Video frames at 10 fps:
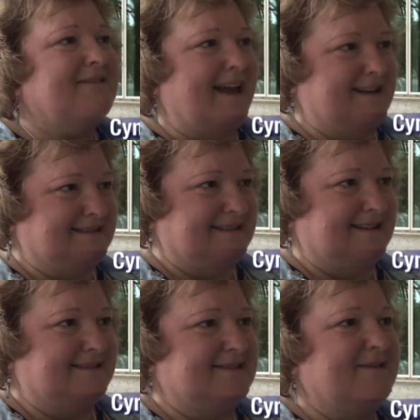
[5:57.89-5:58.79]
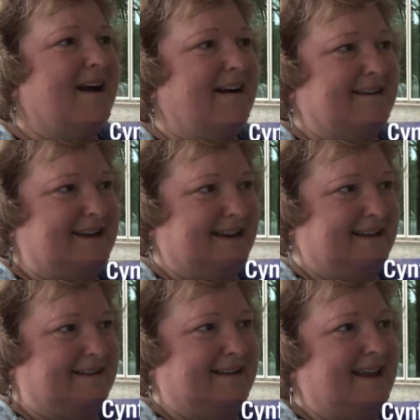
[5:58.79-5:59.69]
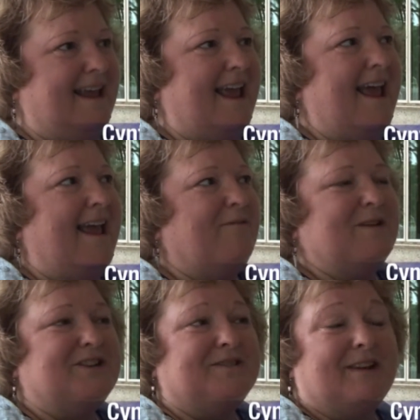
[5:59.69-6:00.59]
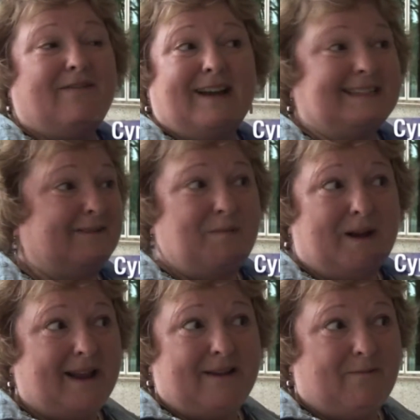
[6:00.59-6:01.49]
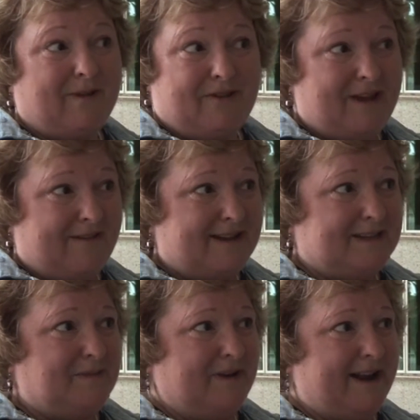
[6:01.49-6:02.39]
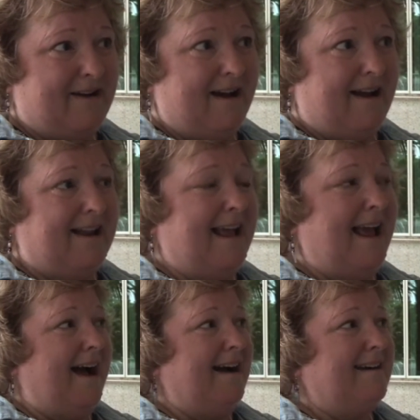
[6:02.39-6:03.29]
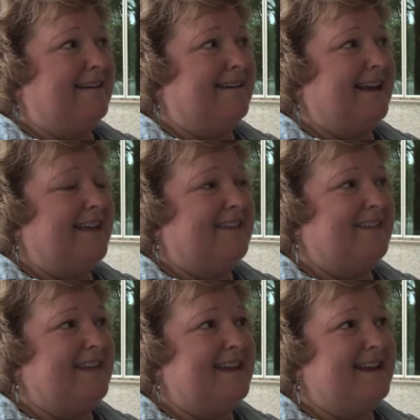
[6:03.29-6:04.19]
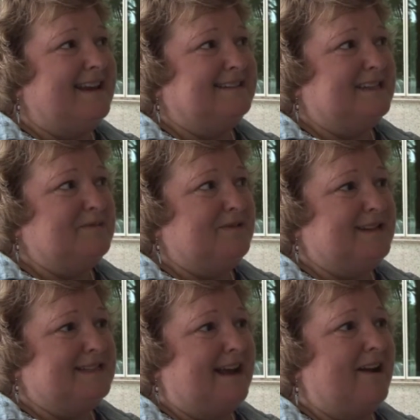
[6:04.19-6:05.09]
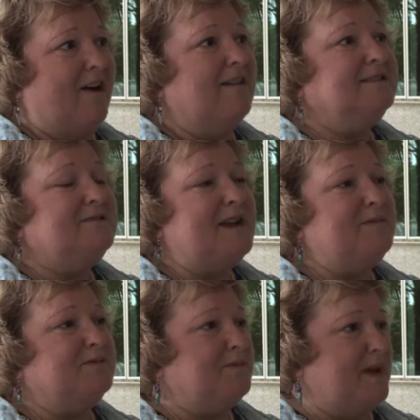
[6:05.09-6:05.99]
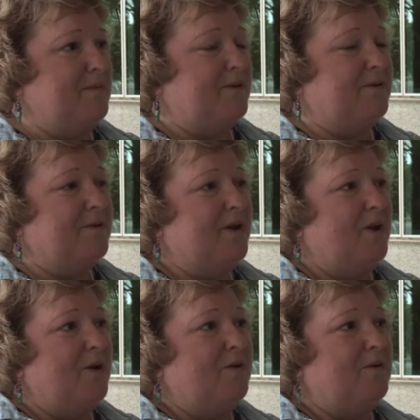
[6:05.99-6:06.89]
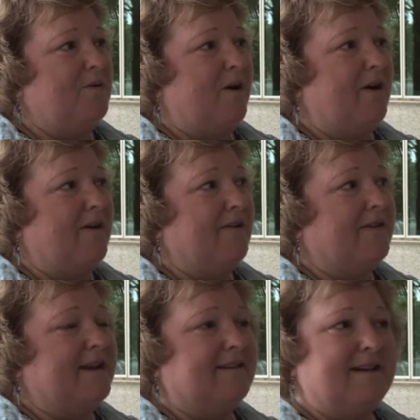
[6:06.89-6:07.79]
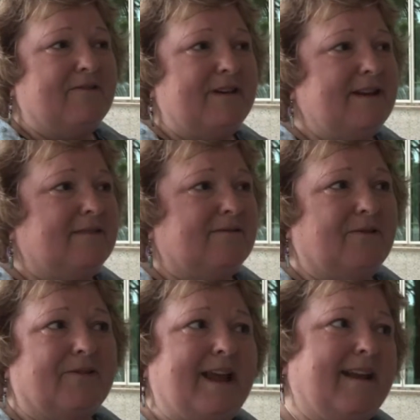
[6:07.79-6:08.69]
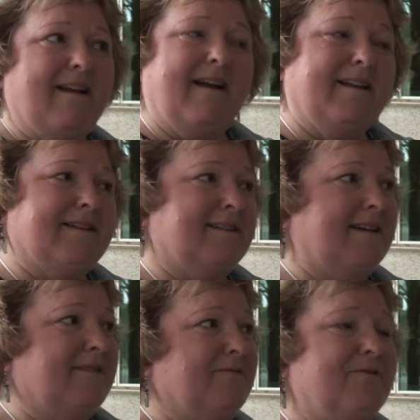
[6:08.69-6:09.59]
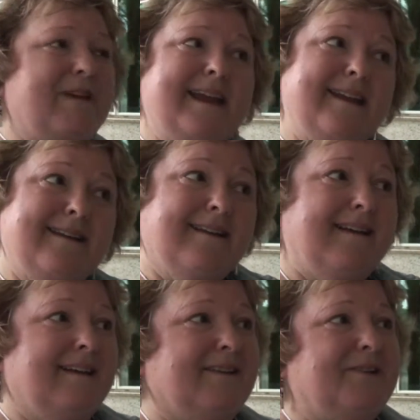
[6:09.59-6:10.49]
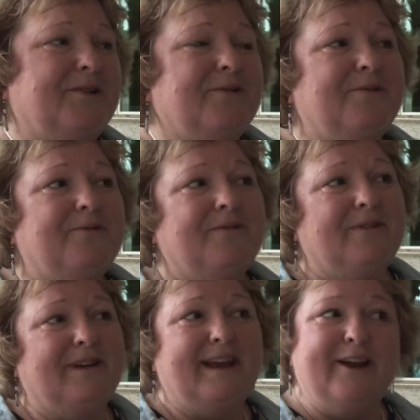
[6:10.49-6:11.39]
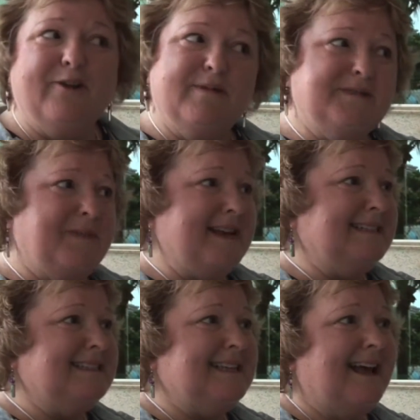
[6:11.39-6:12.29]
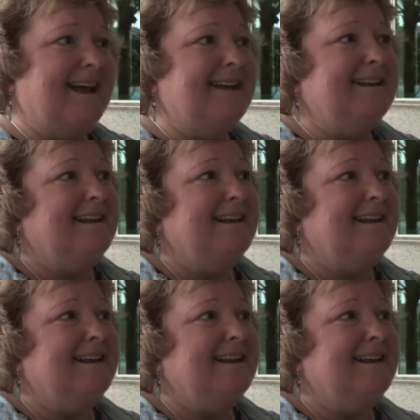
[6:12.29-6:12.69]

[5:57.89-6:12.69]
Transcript: of access to content, which affects everybody, whether you have a disability or not. Uh, the accessible design also enables people who are illiterate or cannot uh, read to hear what's being said.